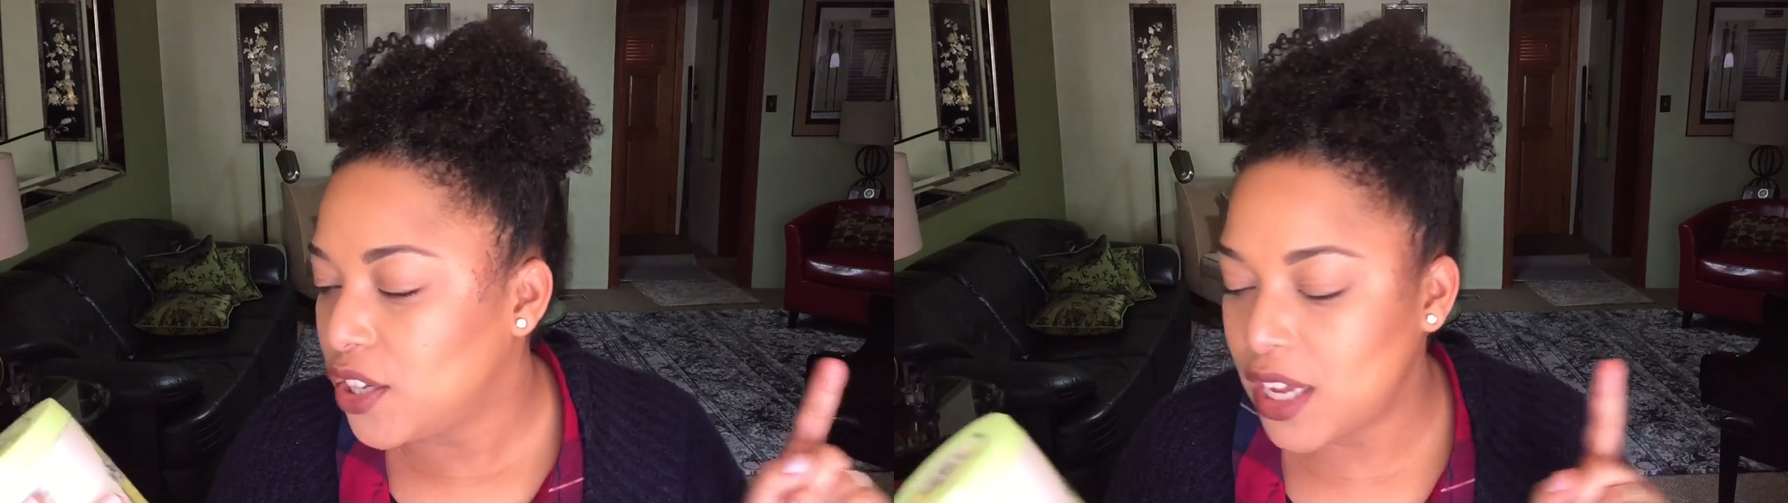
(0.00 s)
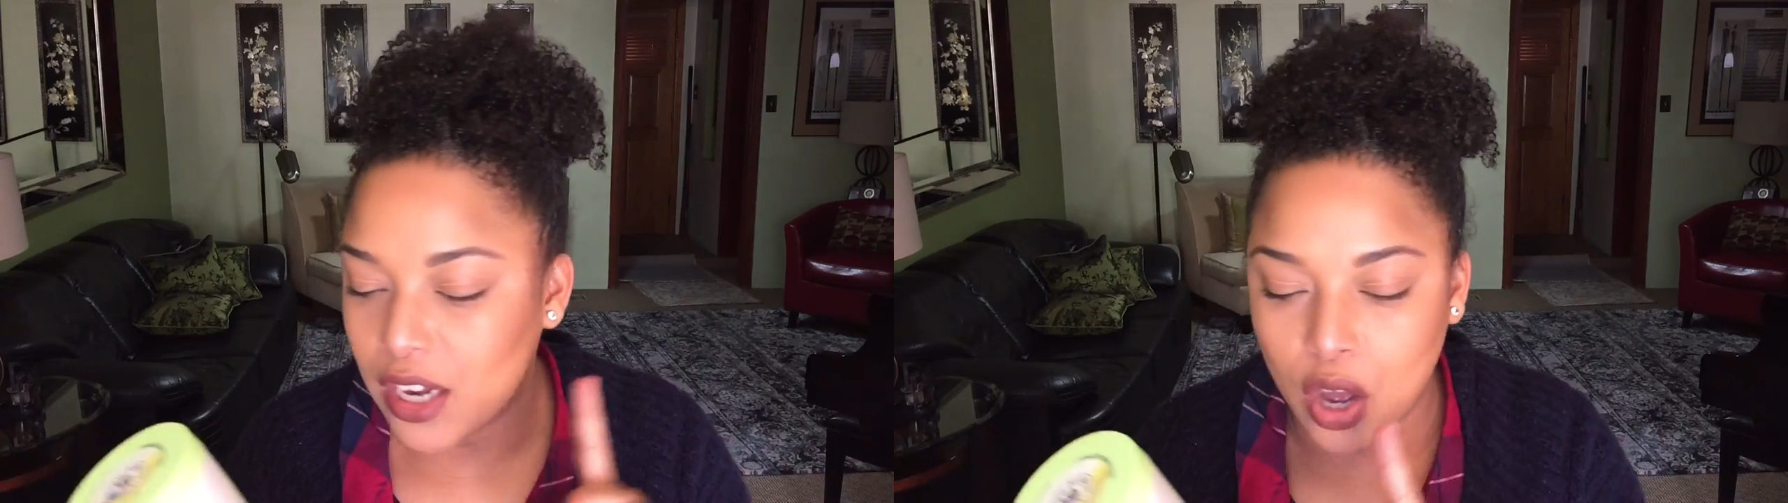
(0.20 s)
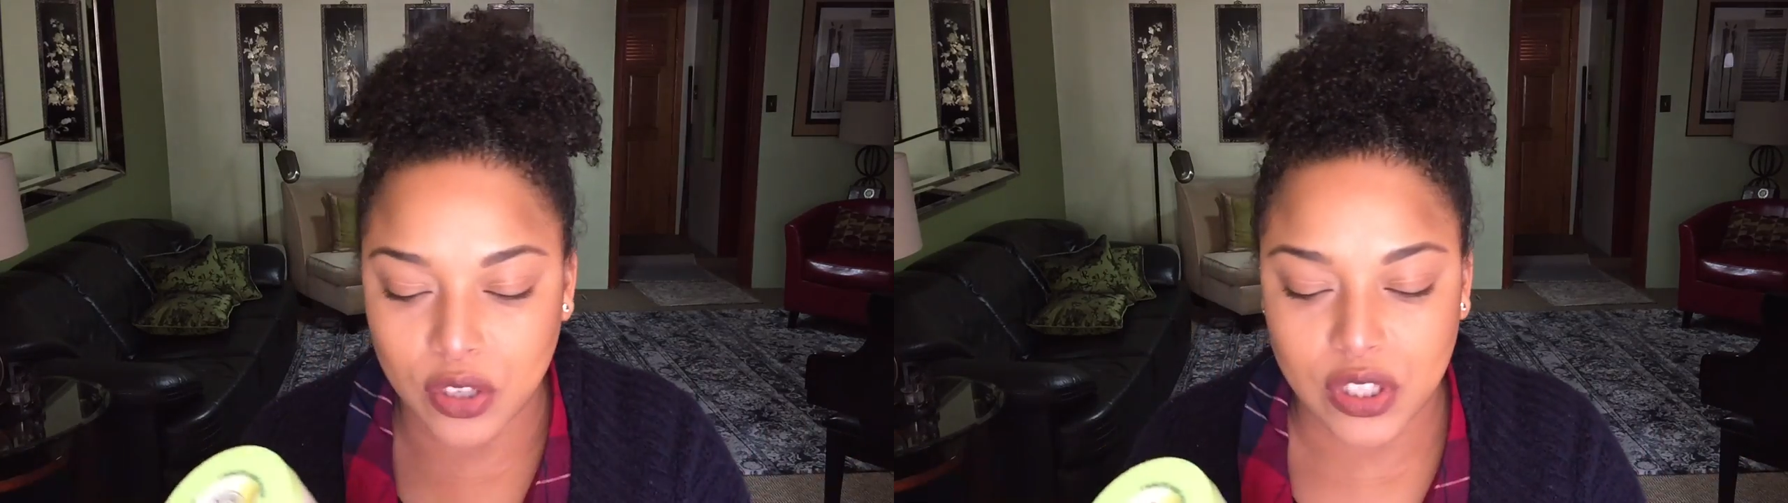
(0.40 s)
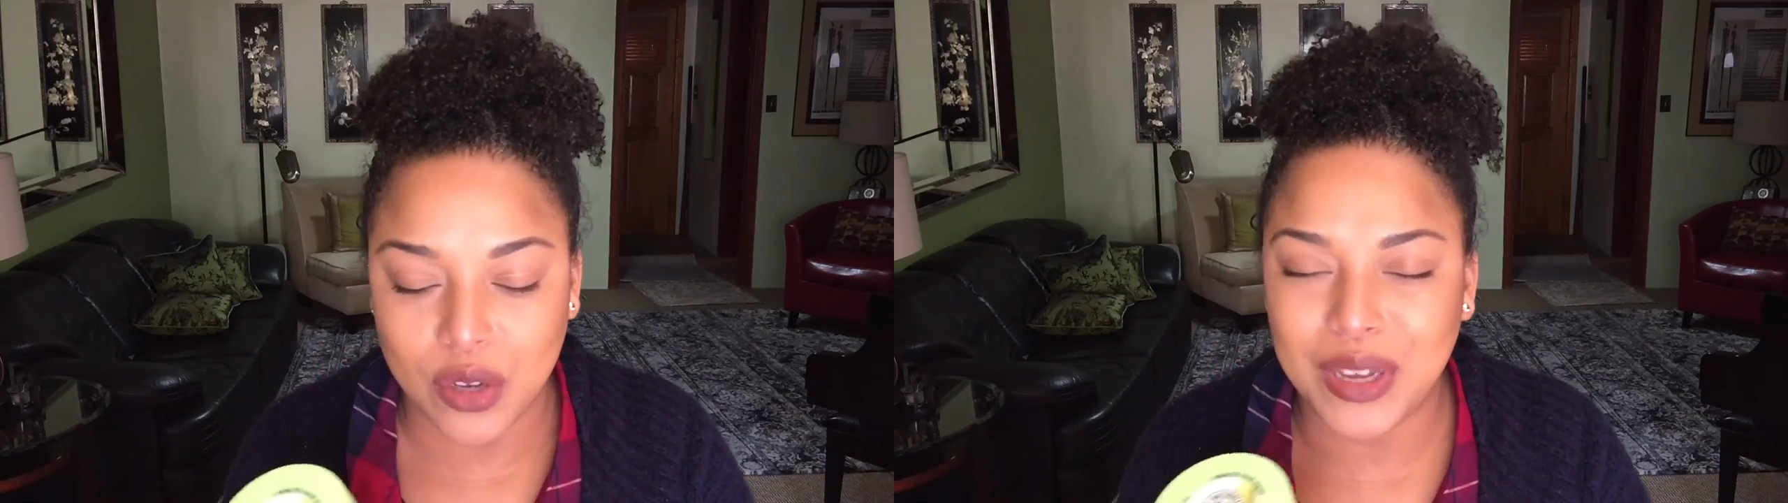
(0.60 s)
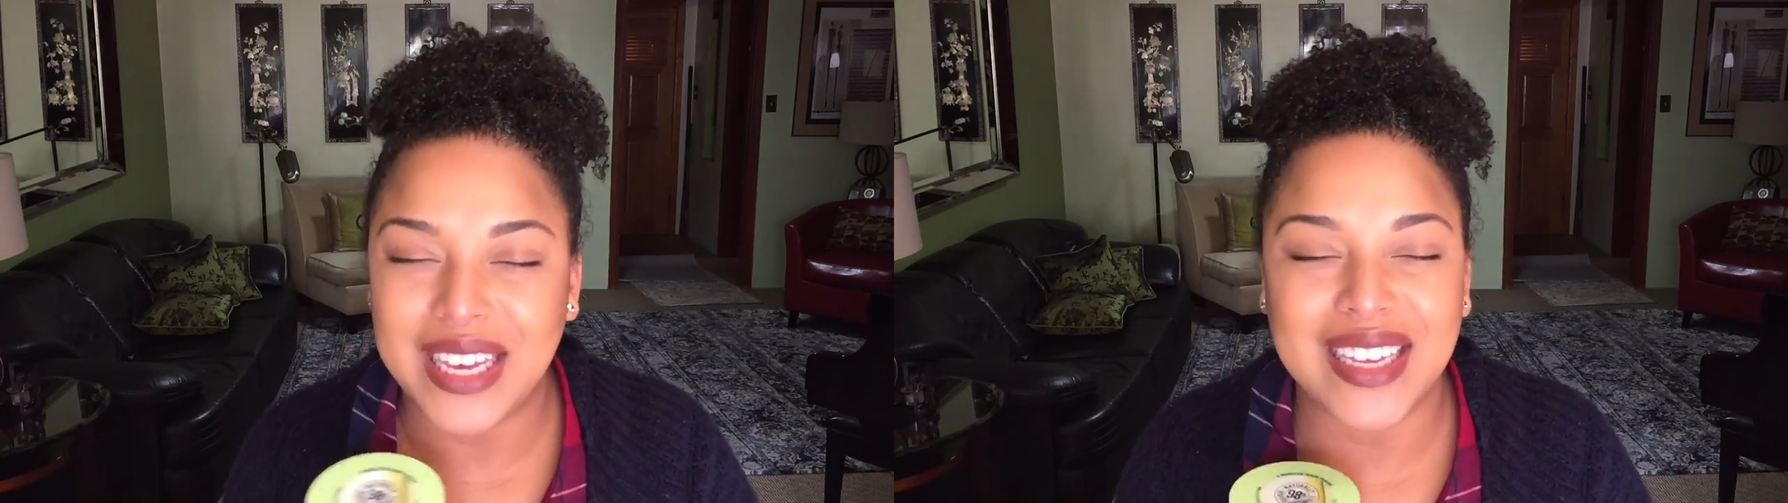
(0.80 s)
It
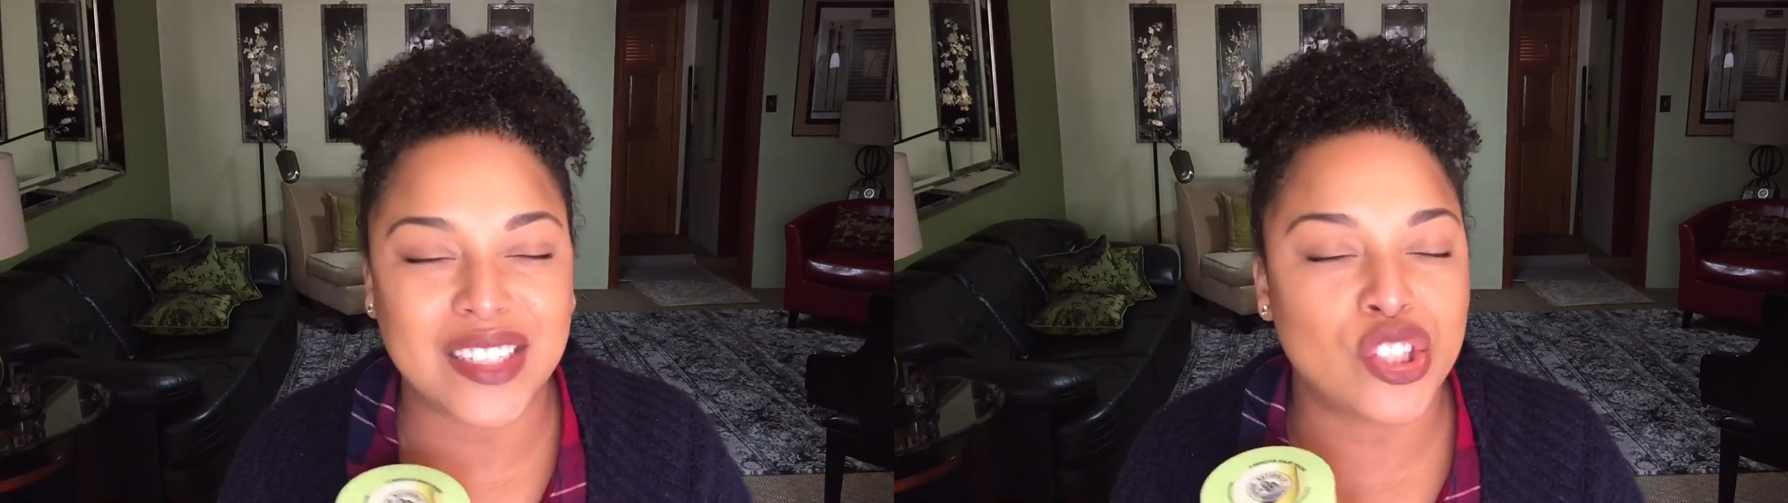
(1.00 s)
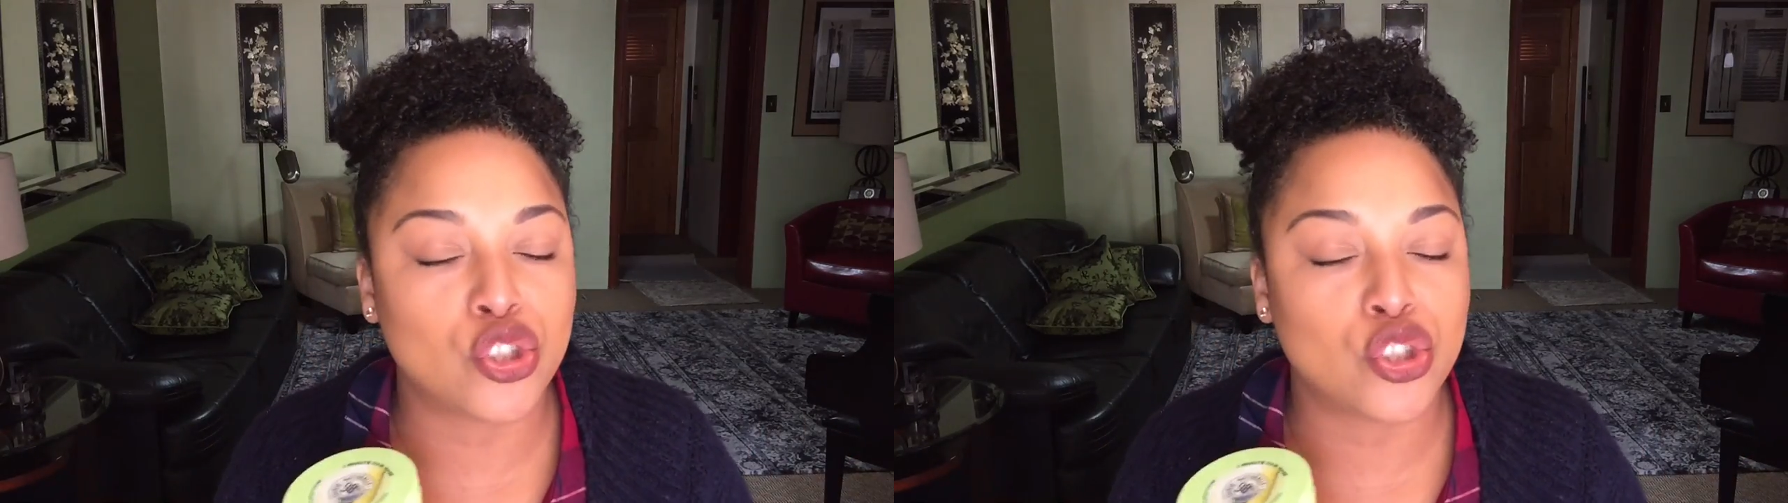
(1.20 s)
also, it gets